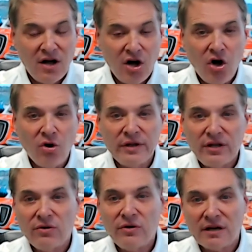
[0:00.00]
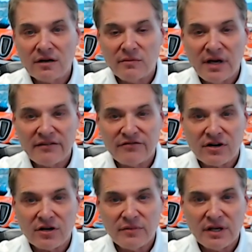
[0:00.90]
All we do here in my
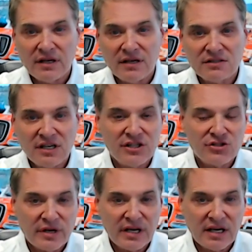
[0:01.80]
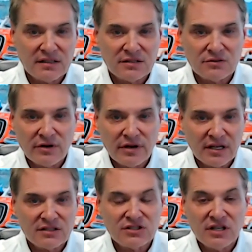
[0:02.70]
firm is injury cases where you
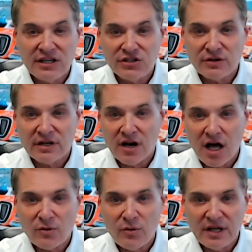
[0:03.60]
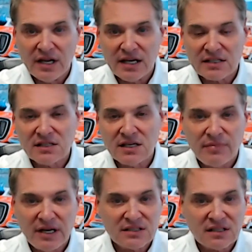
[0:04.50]
get injured in an automobile accident,
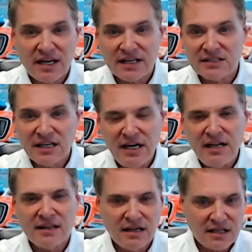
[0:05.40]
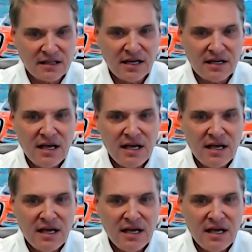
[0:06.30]
bicycle accident, anything like that.